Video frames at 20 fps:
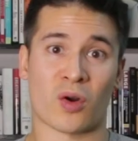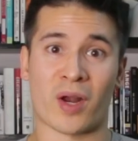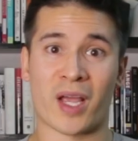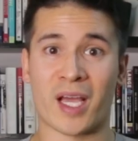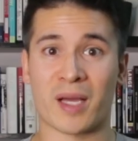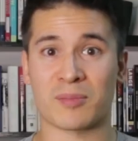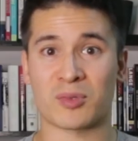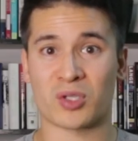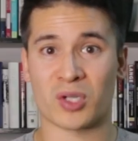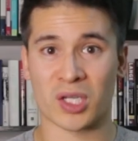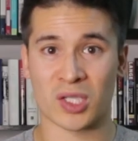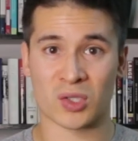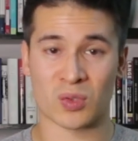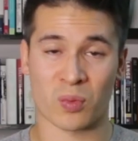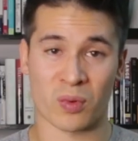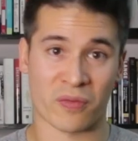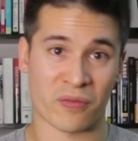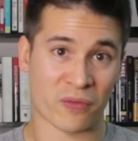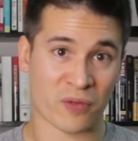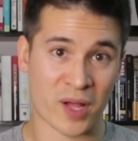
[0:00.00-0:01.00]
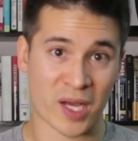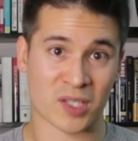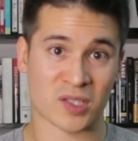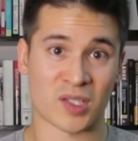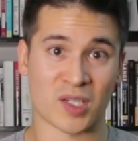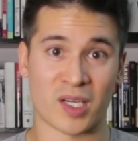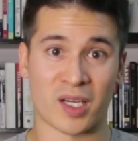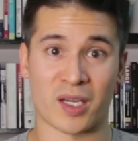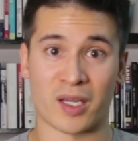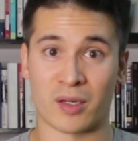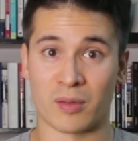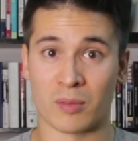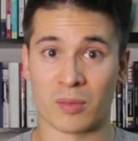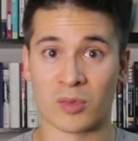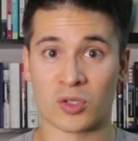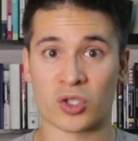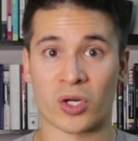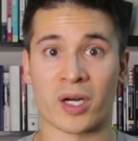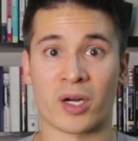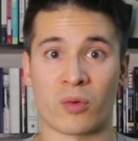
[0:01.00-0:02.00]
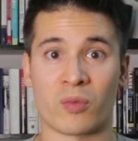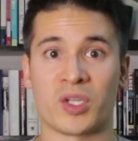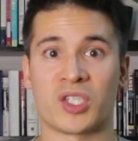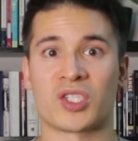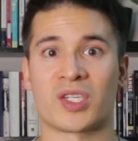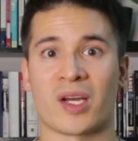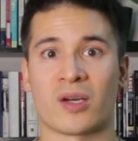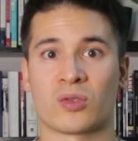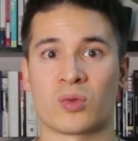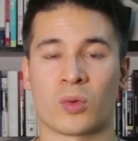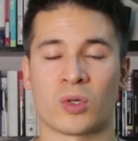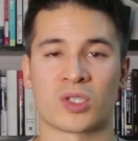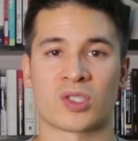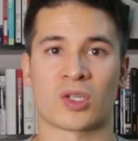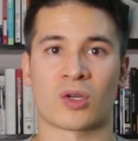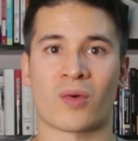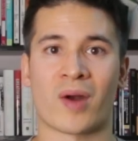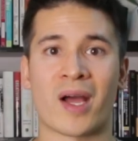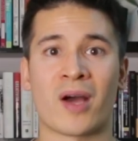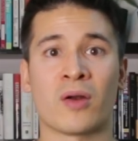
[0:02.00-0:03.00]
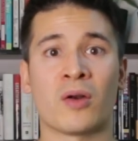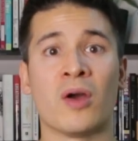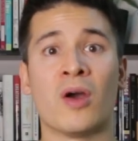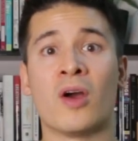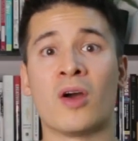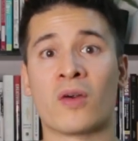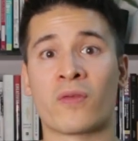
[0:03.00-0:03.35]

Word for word: our hamstrings, we're flexing and trying to reach down towards the ground.